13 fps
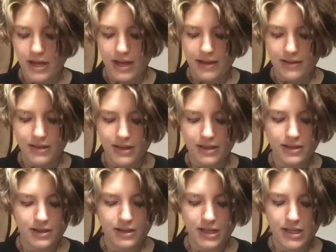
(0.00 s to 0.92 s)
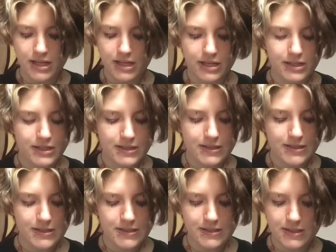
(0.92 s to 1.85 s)
and then it
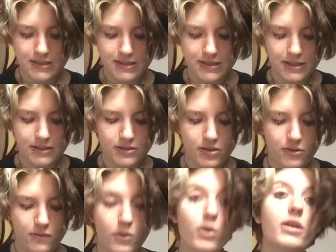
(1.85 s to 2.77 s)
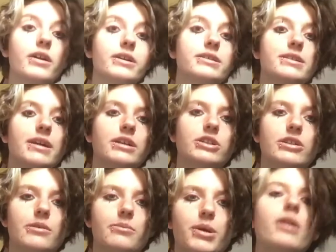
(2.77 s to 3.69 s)
is 604 is the section
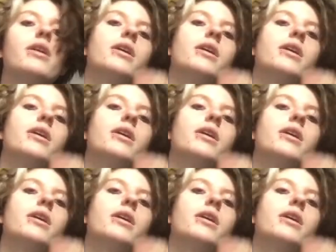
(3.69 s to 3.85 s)
number.